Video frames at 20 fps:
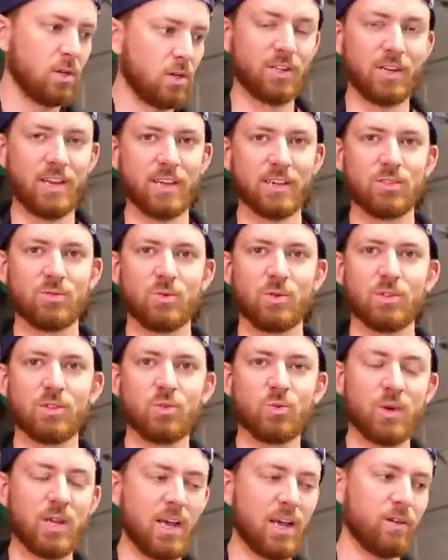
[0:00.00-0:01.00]
The next
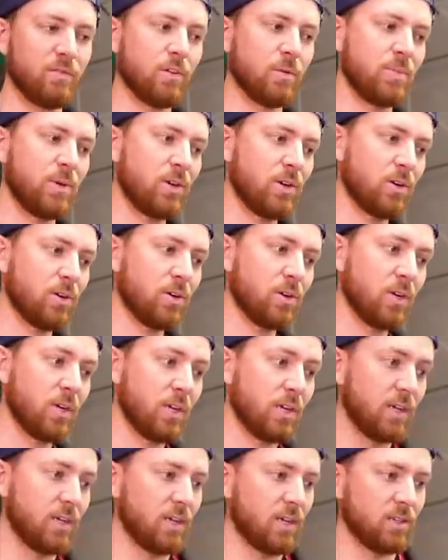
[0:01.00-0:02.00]
ones we have up here
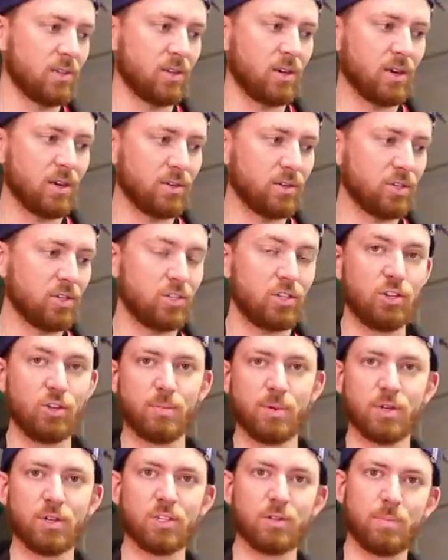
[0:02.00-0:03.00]
is another
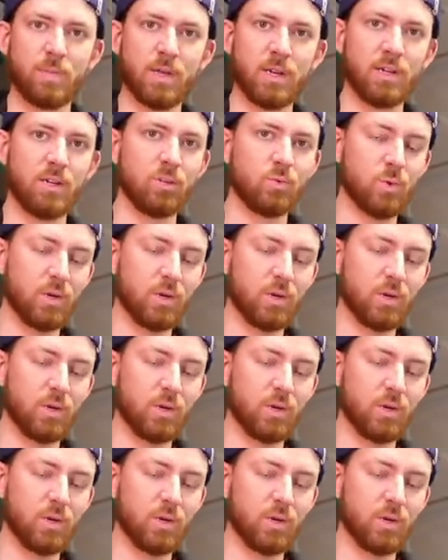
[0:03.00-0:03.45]
super spinning